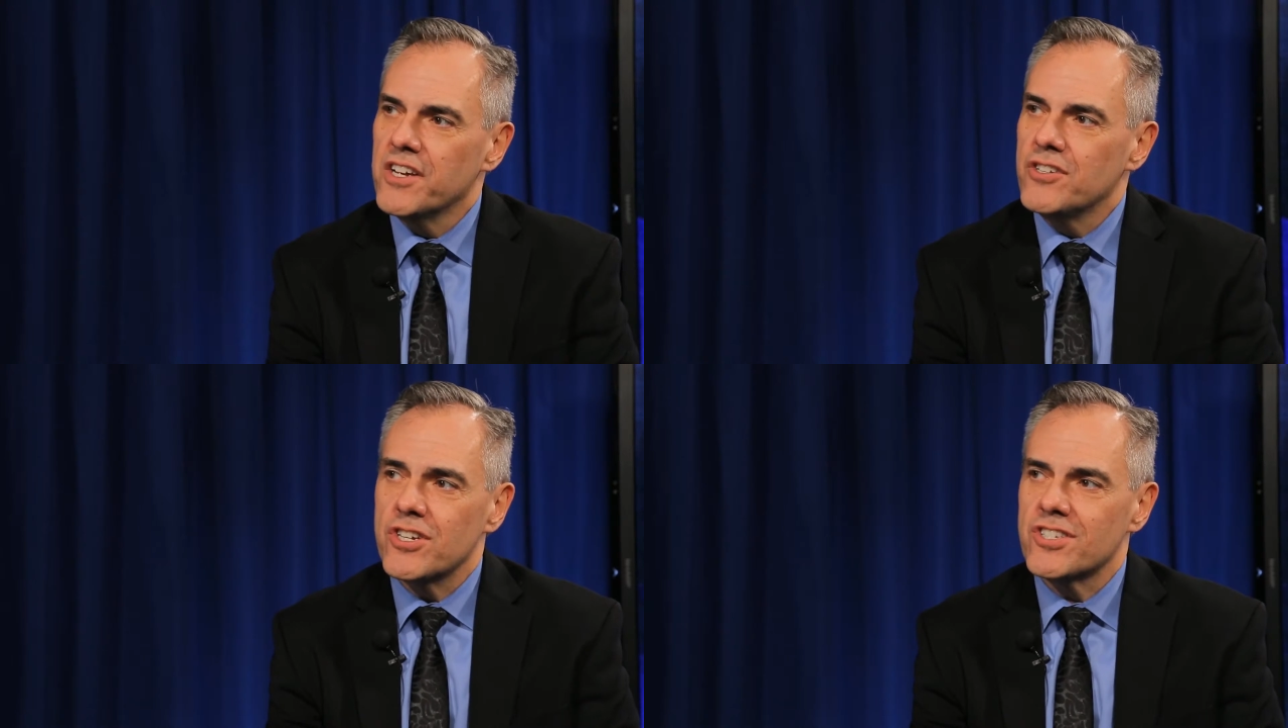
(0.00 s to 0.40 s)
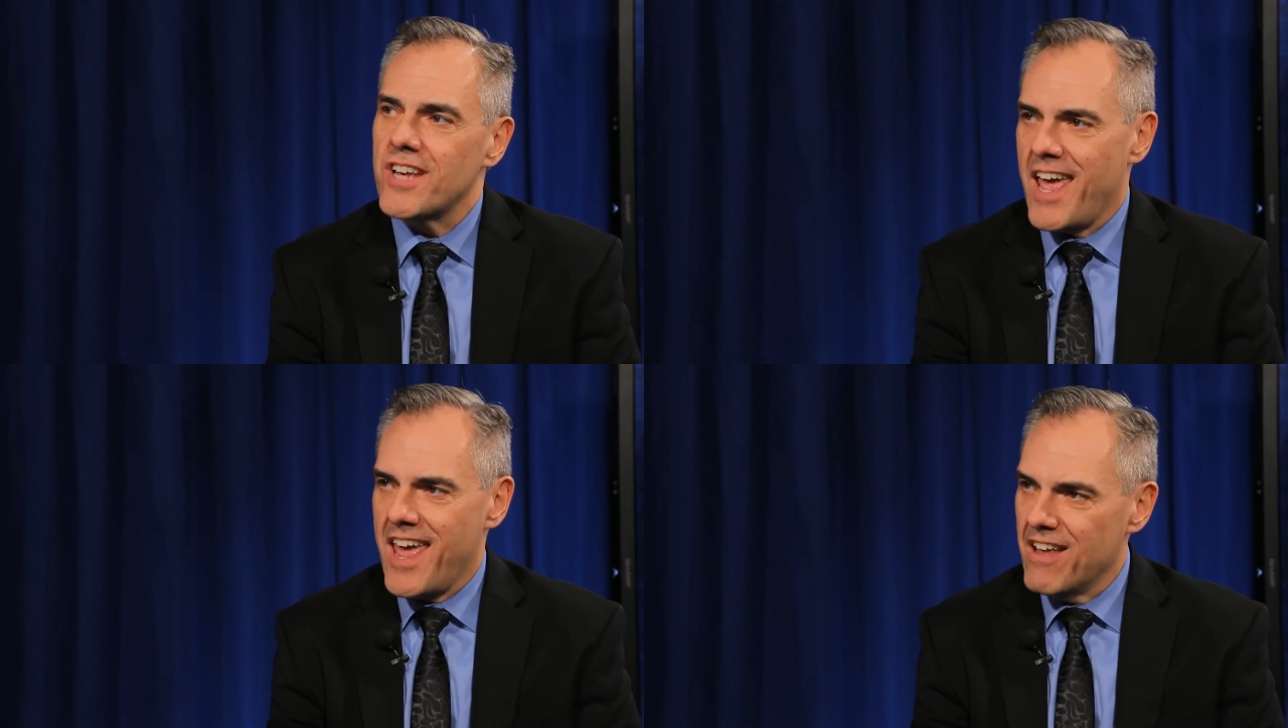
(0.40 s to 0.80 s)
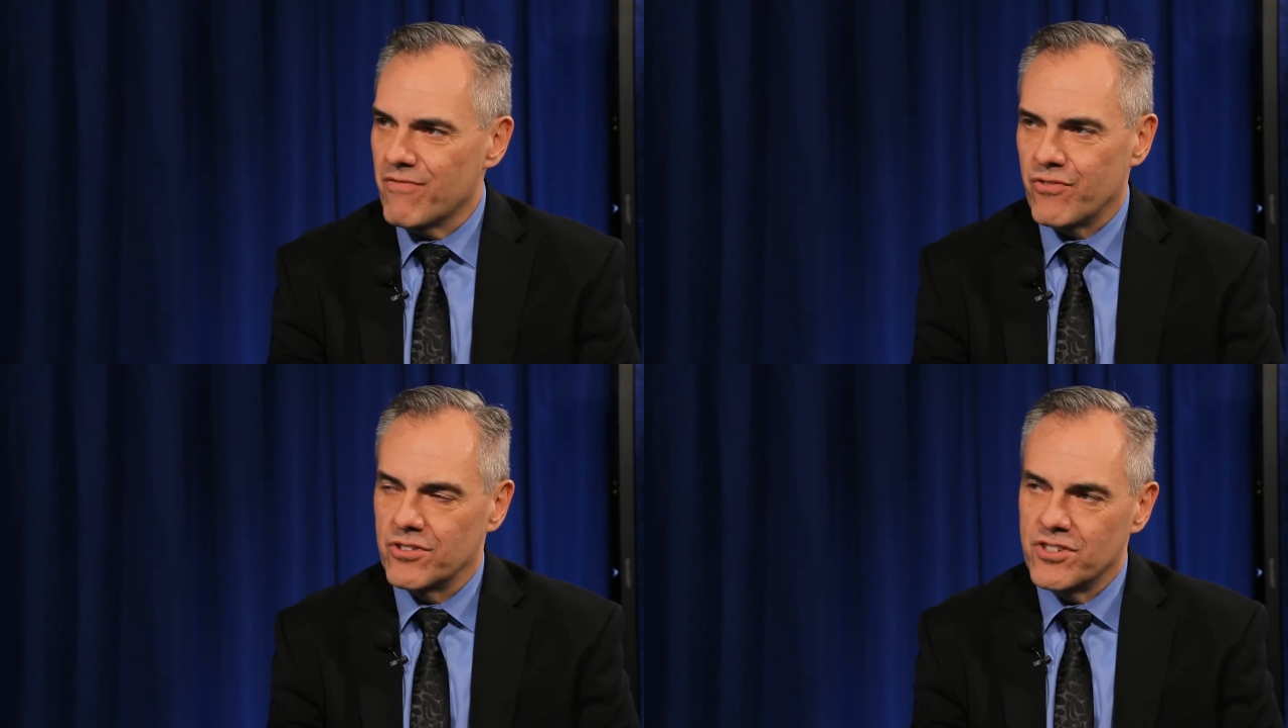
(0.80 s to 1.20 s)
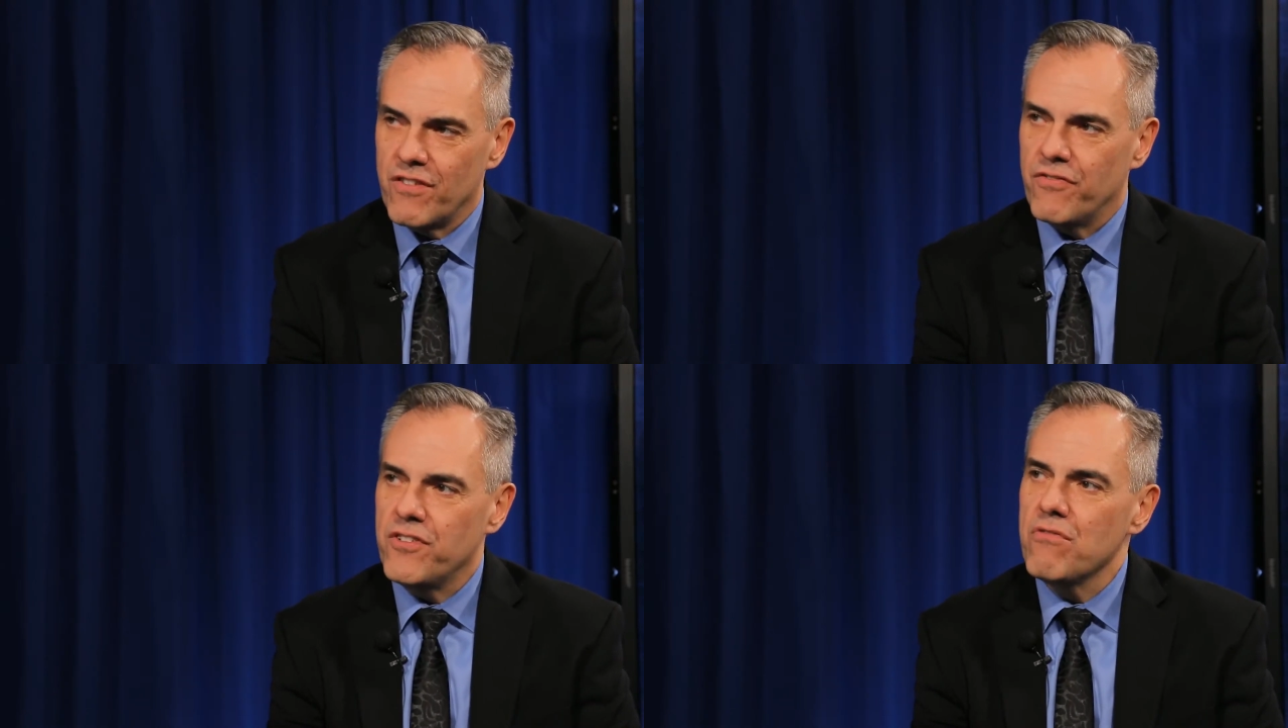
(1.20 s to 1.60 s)
just a handful, just
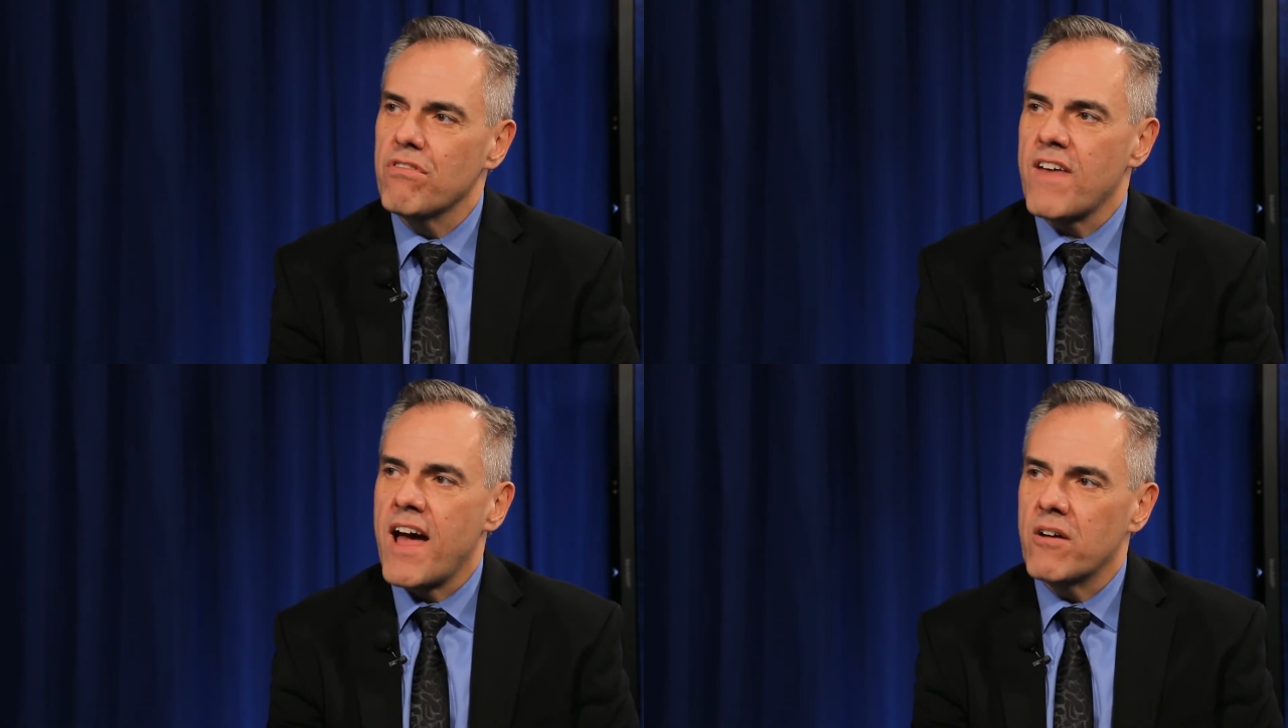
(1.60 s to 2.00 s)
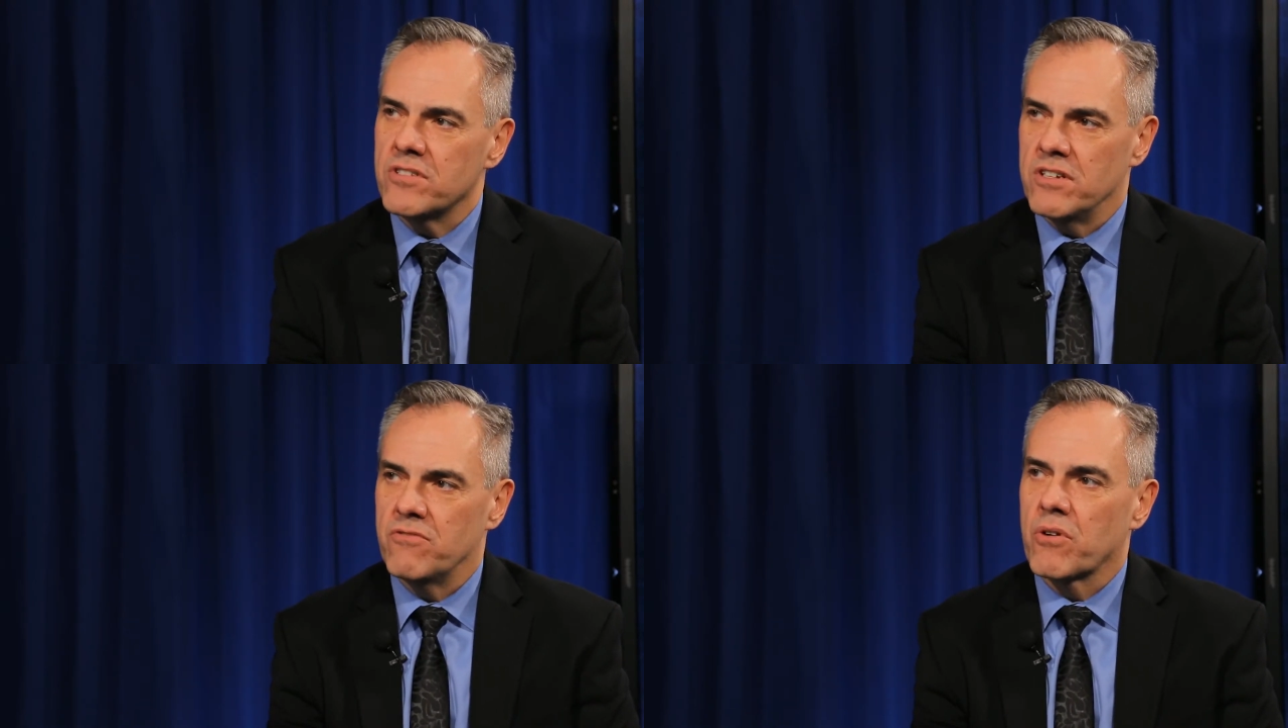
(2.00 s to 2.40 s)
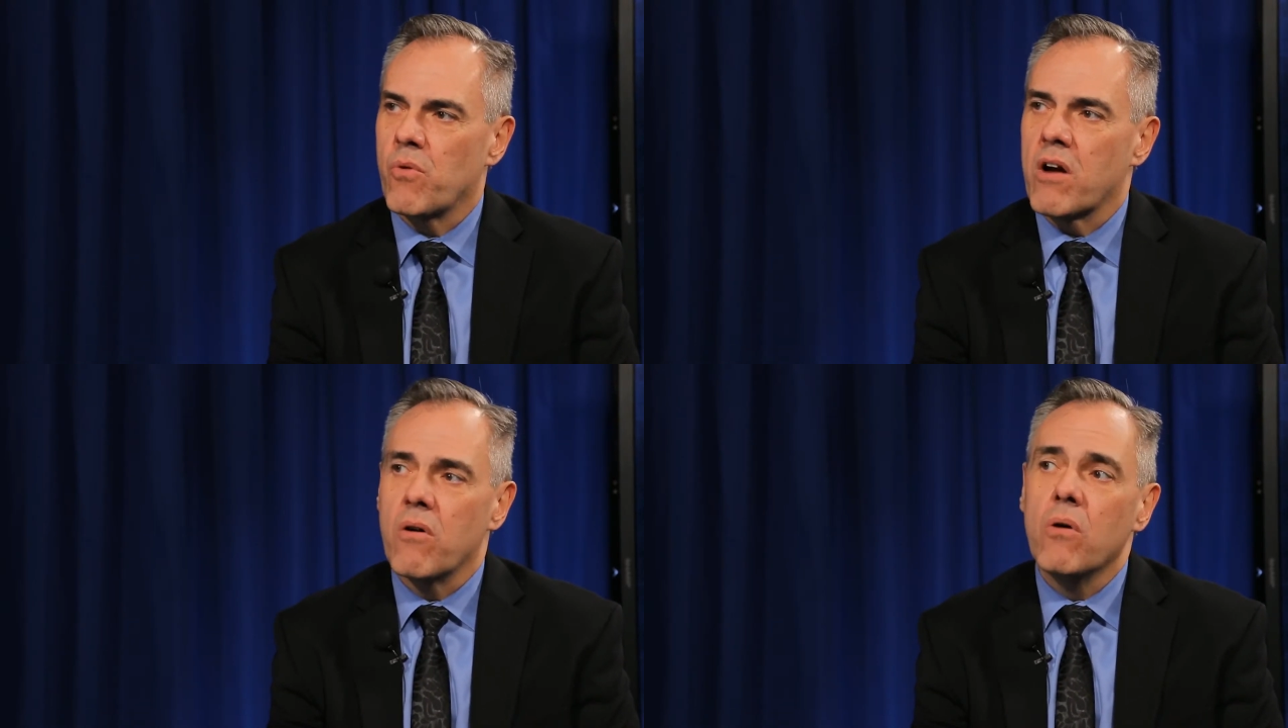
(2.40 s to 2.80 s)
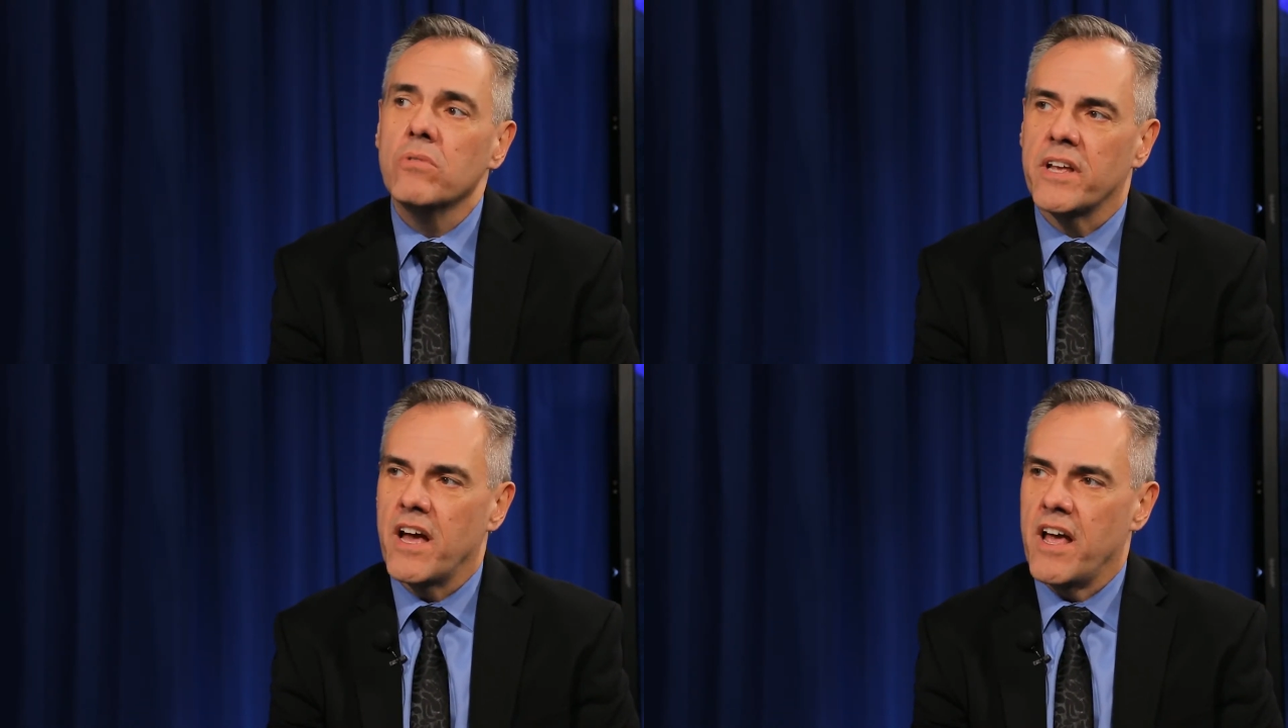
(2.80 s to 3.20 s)
a few thousand require
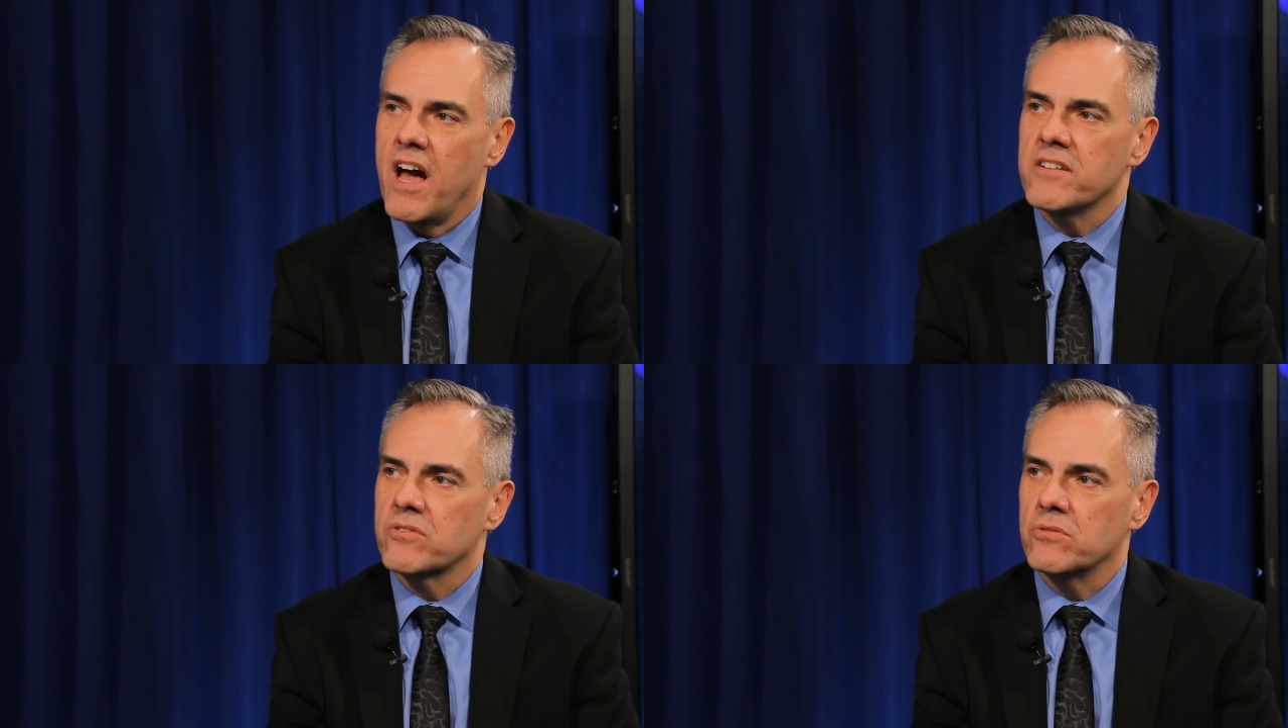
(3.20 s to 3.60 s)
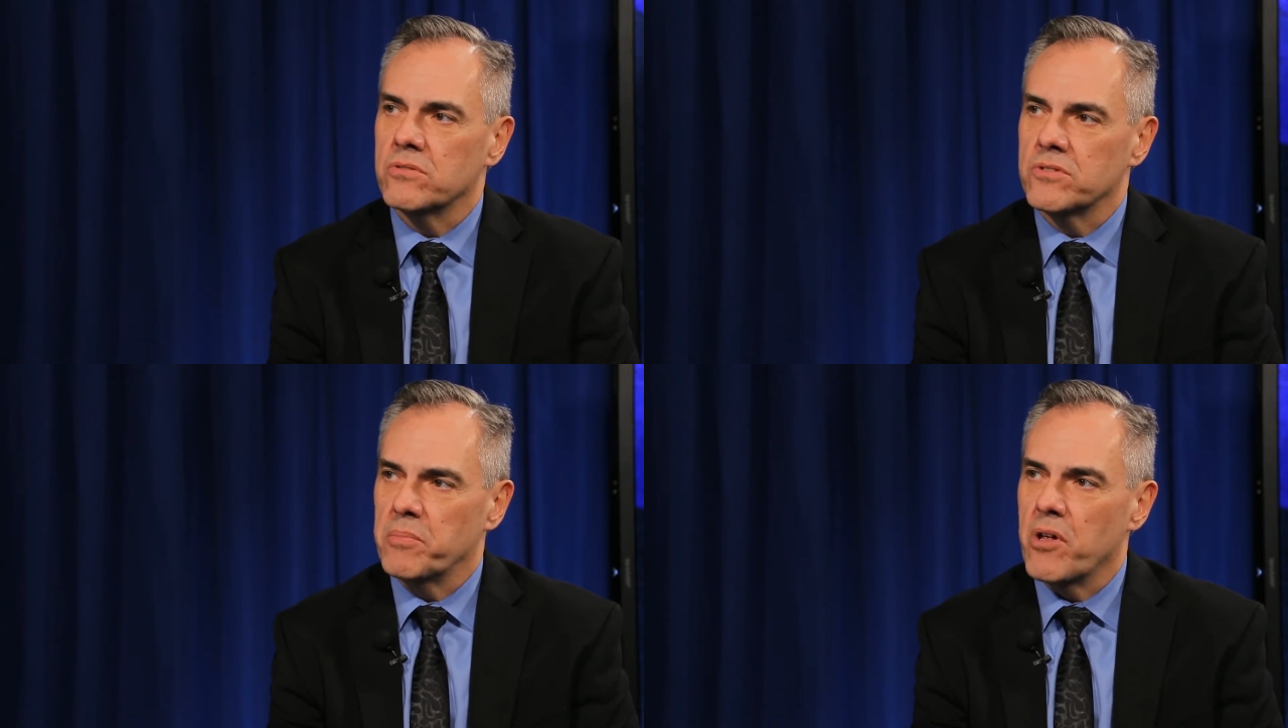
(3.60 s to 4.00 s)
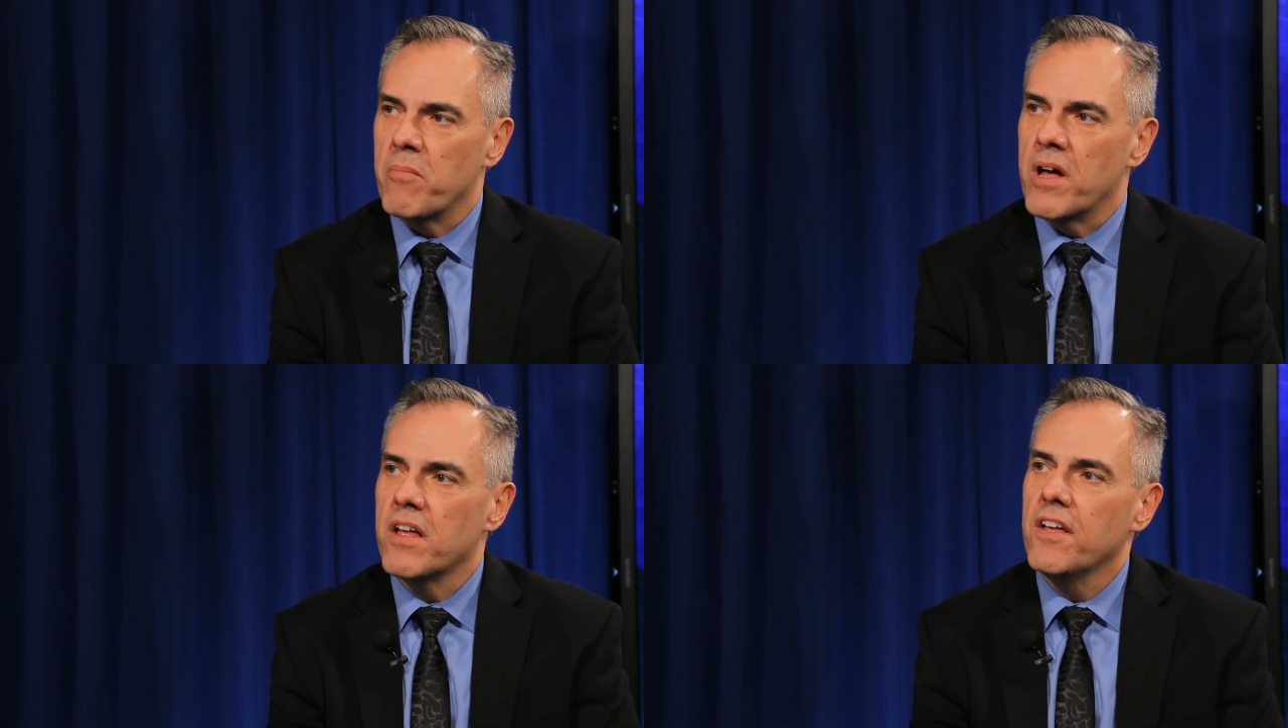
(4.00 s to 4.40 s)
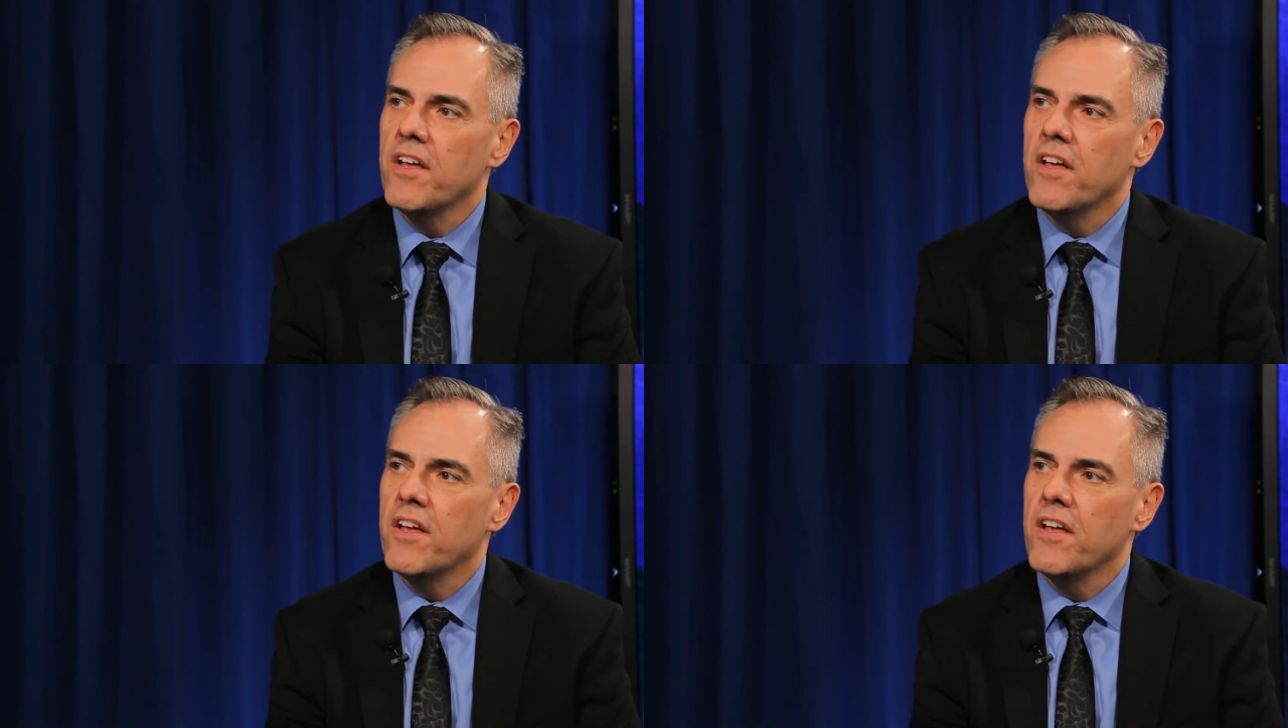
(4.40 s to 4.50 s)
only a high school diploma.